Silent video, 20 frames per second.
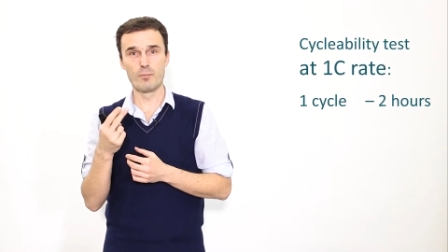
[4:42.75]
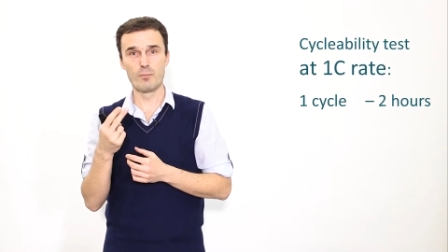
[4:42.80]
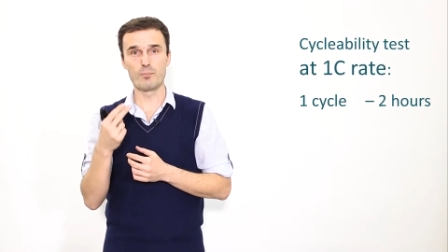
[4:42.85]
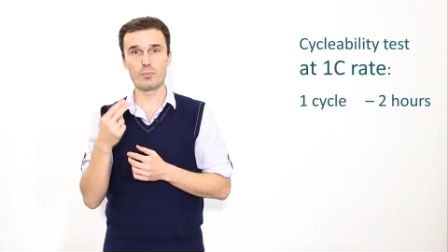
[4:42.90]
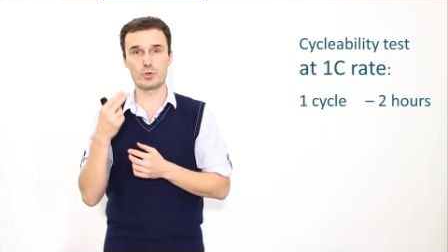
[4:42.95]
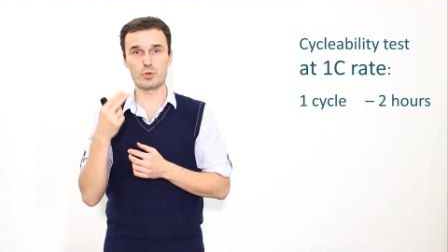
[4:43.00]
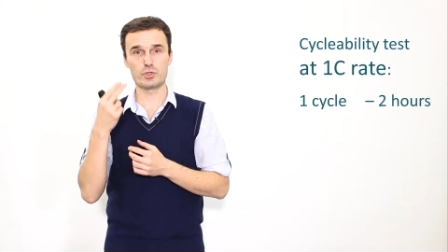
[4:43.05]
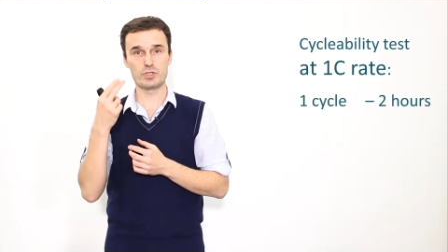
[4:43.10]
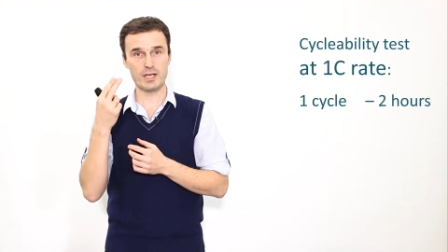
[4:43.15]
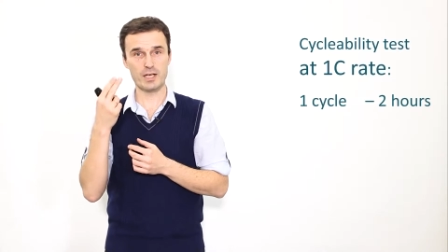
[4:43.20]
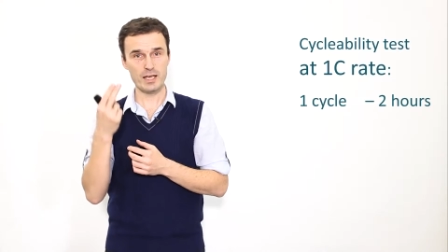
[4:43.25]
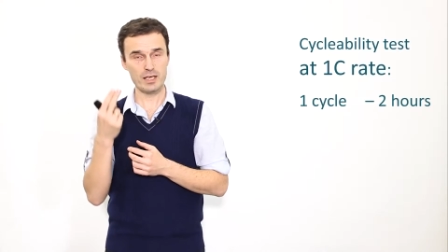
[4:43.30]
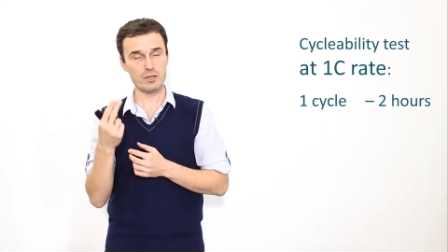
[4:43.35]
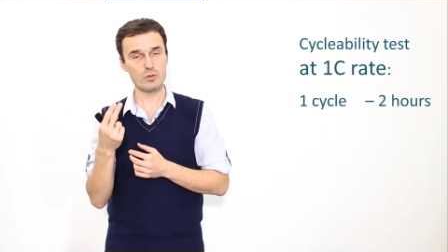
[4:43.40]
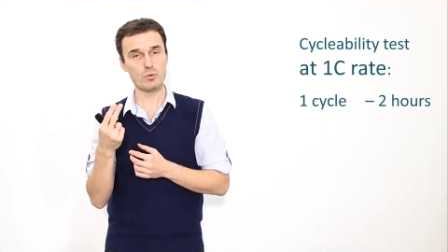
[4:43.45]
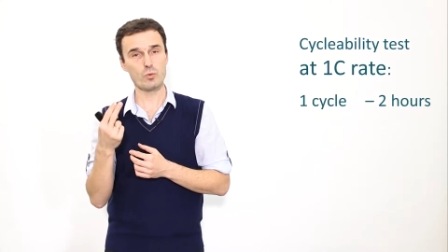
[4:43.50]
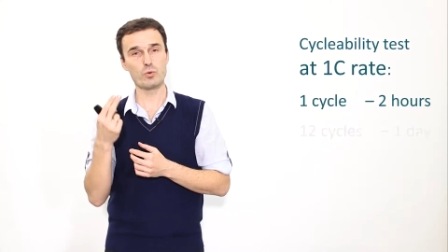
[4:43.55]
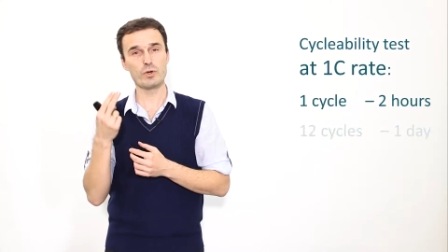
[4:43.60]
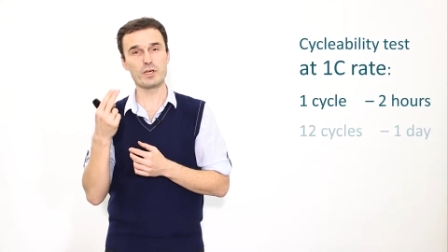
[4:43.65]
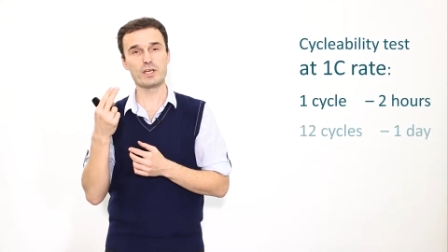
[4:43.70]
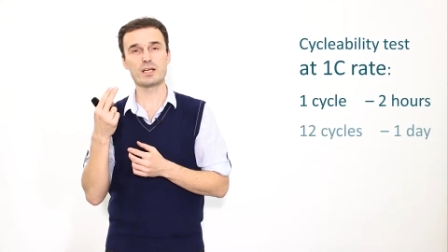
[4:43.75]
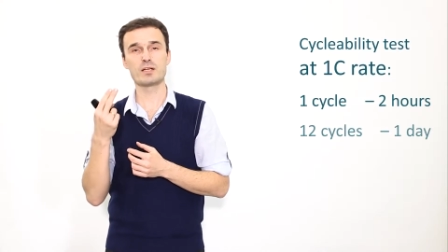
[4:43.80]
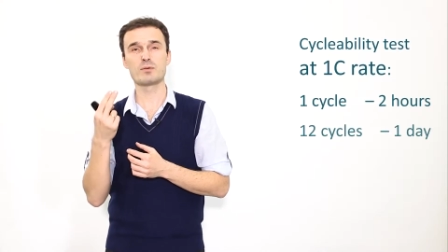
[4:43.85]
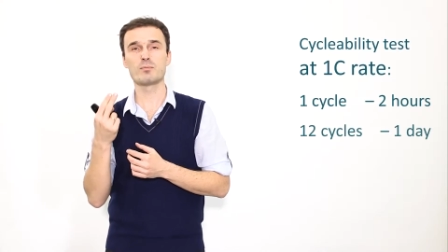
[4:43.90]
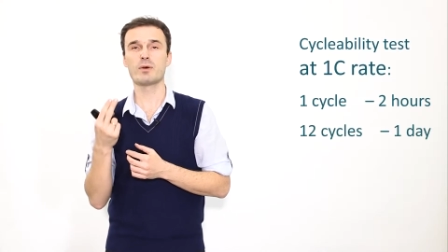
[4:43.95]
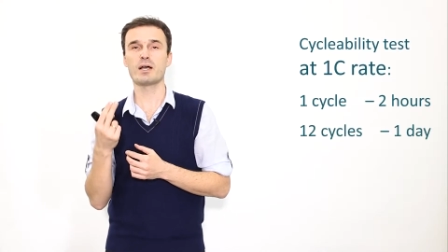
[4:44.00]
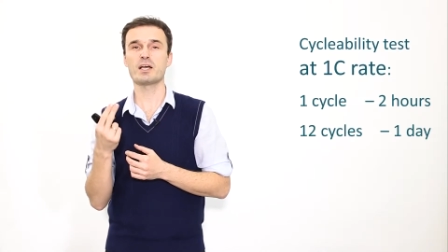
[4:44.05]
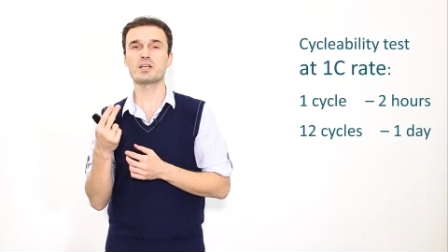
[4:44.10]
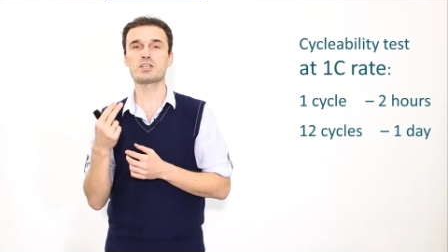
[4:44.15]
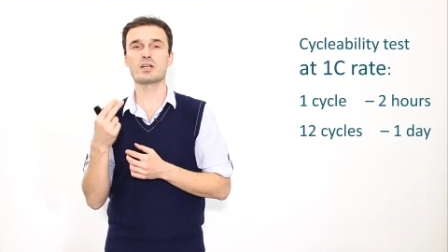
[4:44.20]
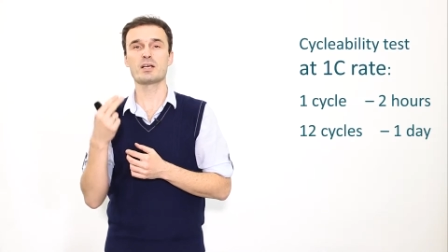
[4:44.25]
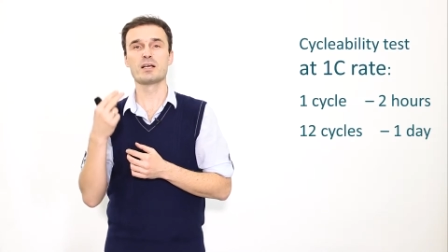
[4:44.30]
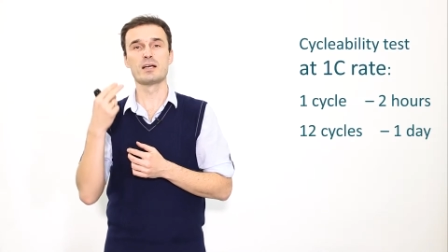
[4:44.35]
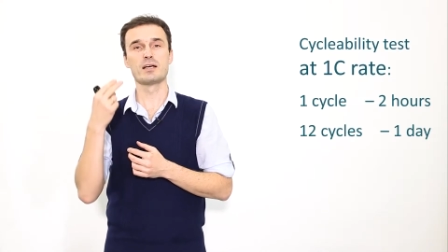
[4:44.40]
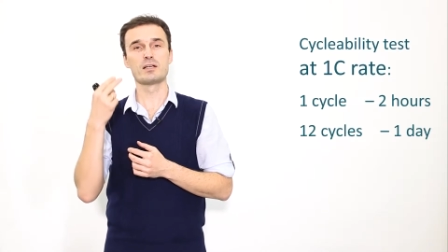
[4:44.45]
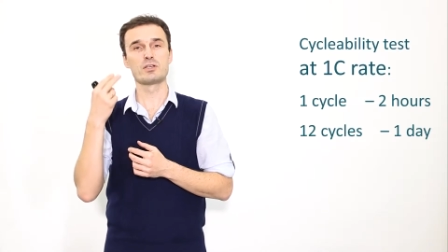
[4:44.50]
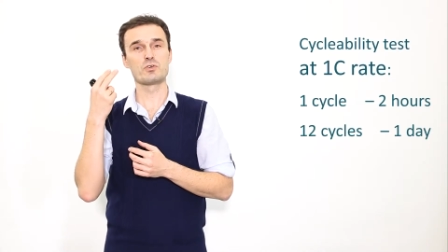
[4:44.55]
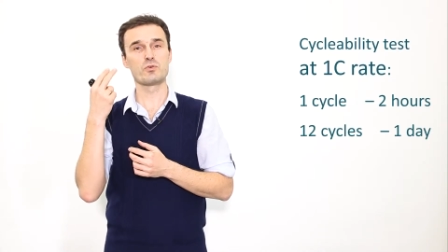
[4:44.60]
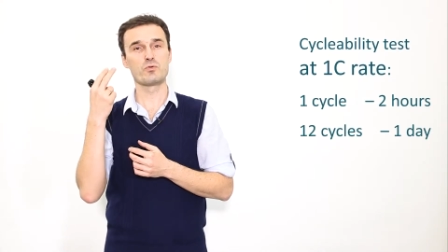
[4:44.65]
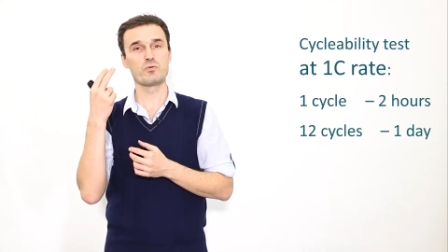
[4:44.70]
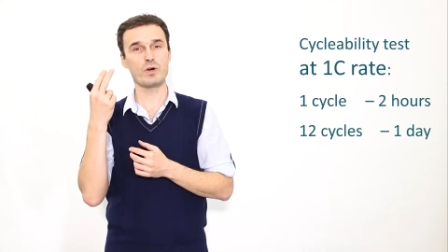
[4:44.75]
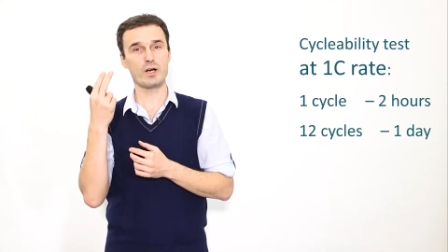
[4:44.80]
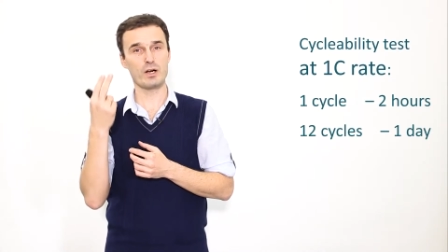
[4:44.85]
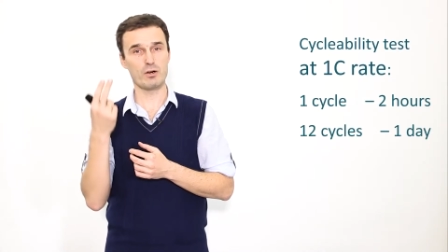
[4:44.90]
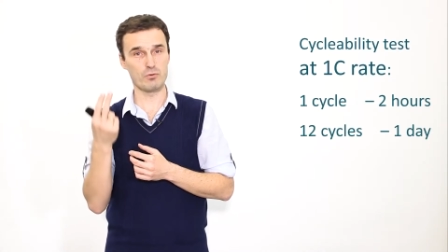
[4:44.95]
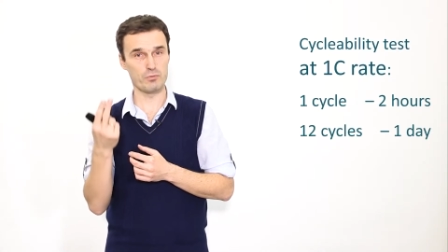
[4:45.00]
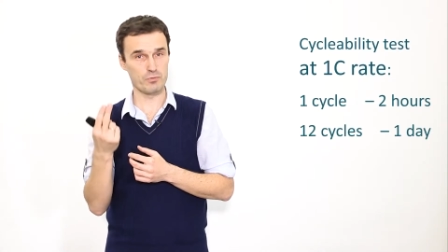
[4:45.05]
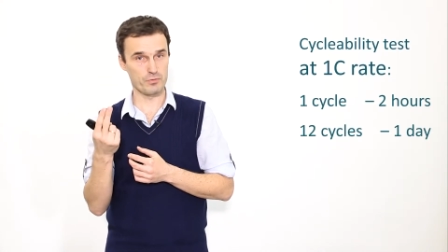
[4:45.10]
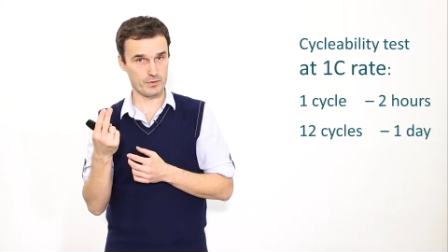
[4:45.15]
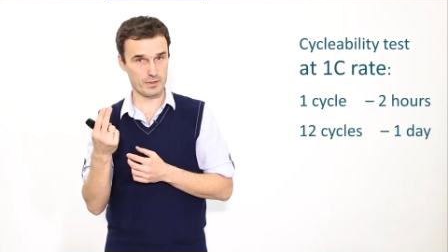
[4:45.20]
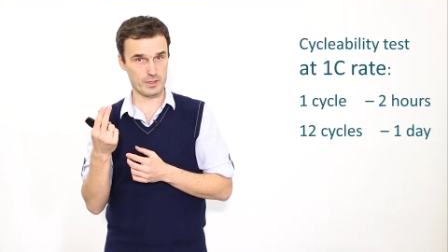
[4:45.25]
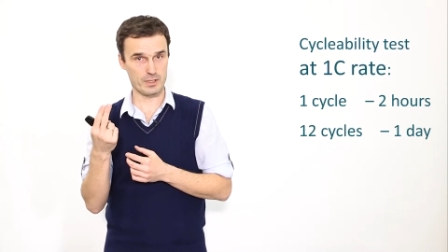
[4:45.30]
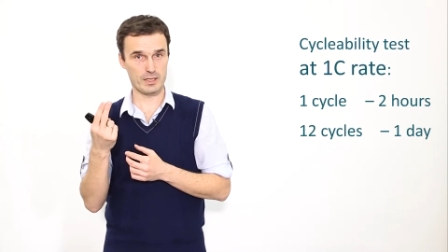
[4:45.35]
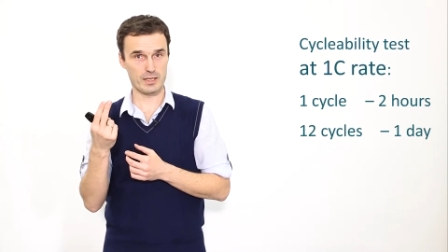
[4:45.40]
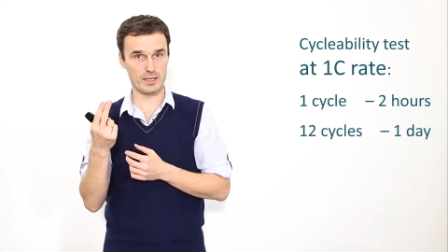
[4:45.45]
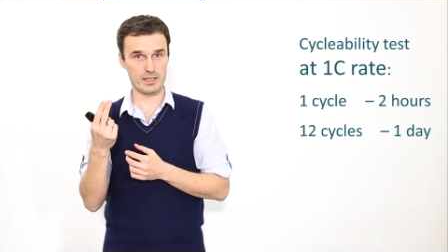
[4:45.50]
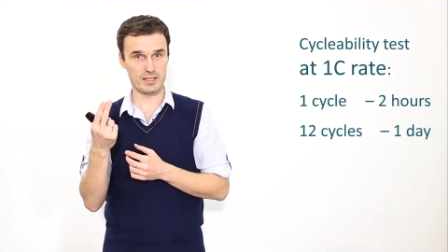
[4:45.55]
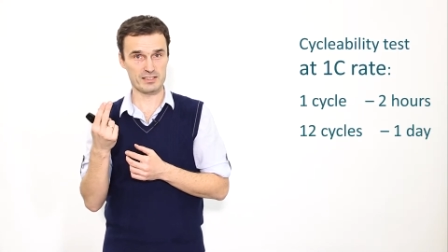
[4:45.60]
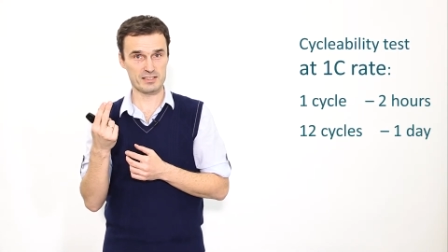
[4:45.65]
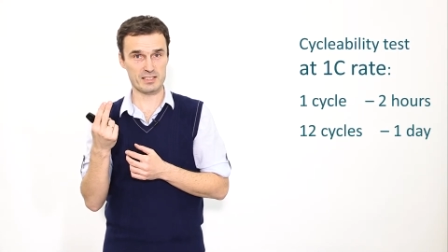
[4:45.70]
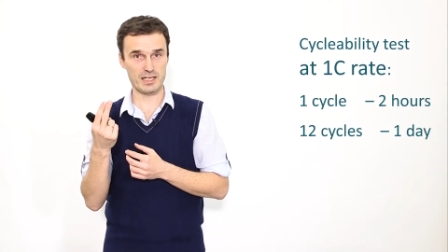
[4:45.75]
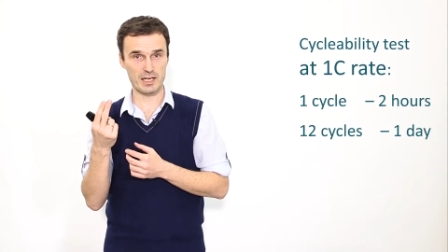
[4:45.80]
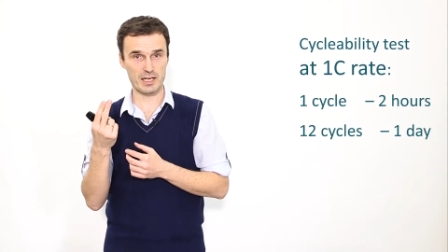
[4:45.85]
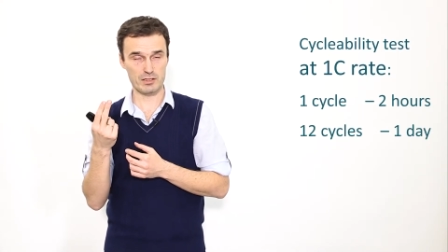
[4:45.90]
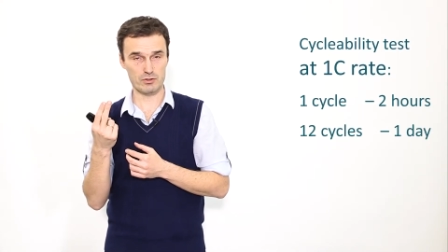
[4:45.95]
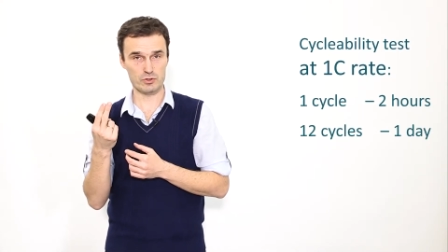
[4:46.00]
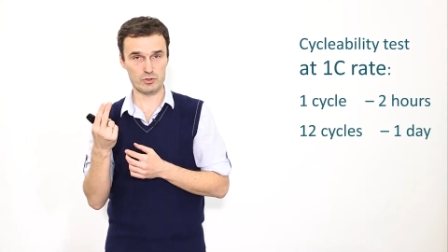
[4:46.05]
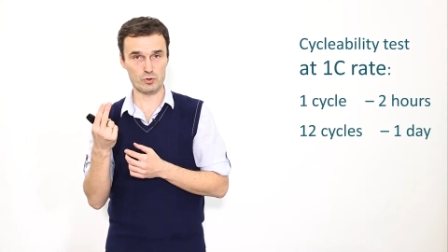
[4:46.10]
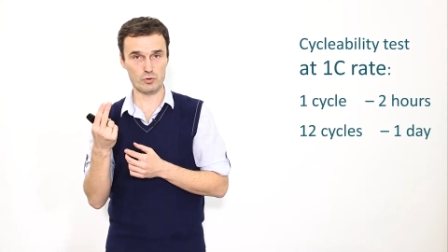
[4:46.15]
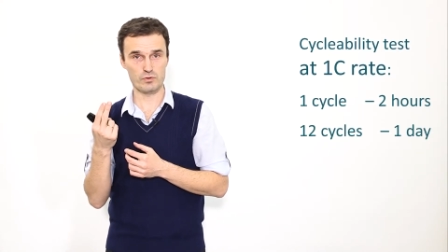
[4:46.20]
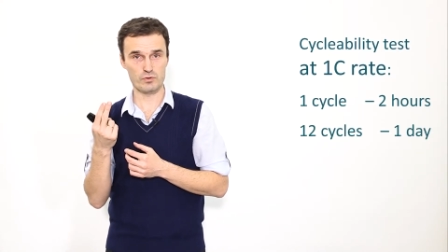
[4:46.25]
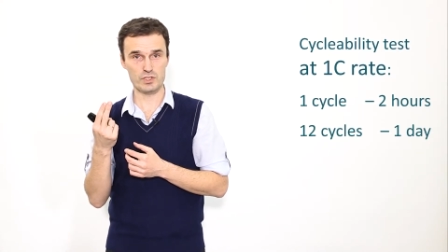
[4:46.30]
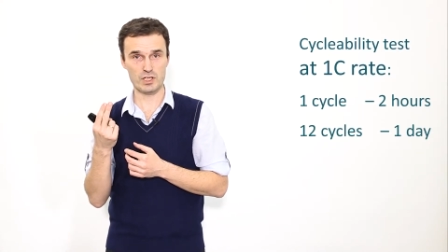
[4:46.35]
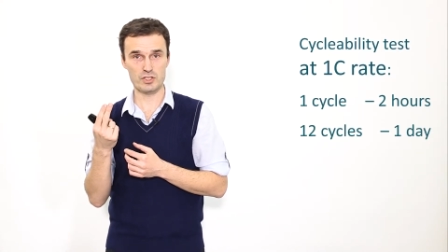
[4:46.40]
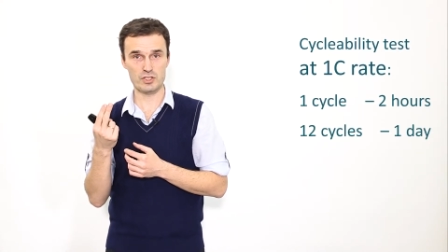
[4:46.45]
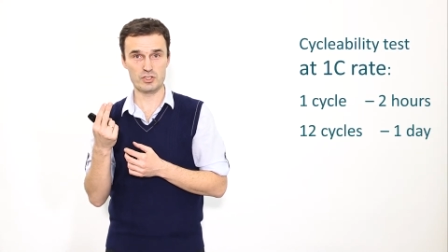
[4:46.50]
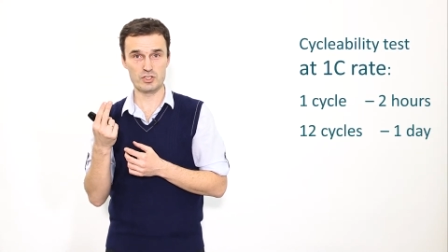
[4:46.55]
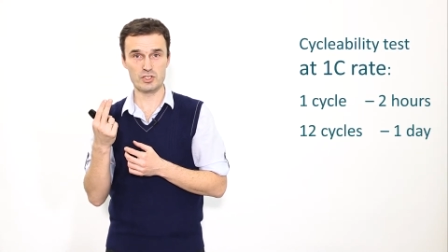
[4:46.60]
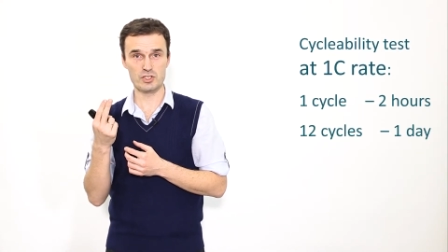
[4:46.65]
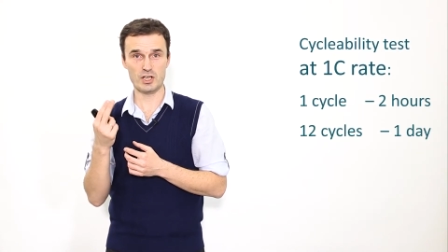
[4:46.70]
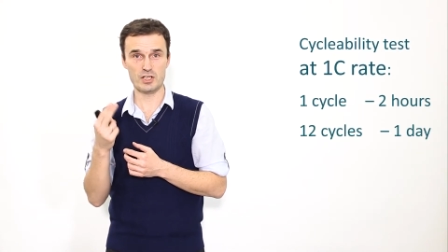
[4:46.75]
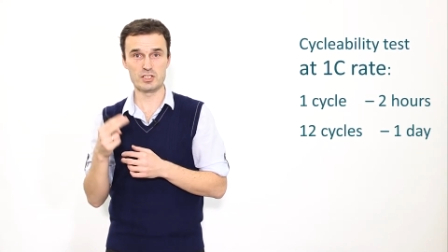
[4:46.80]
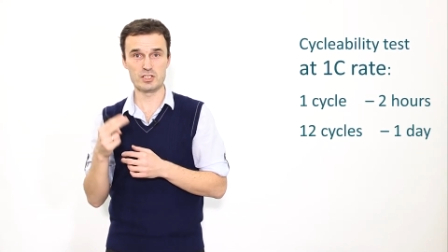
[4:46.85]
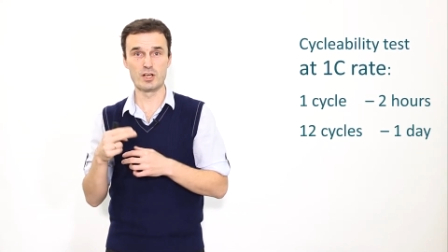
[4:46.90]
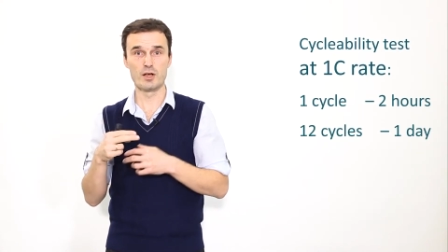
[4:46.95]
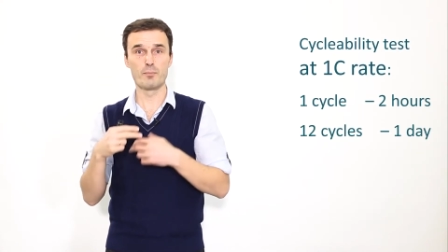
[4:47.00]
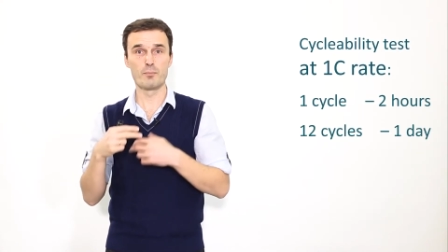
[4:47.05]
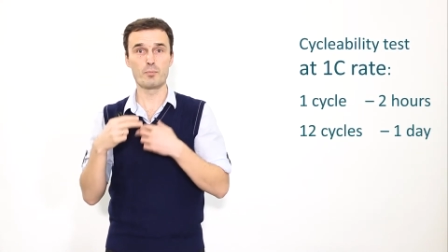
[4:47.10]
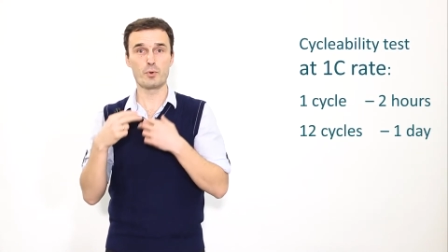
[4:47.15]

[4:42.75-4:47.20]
Per day we can measure 12 cycles of charge-discharge.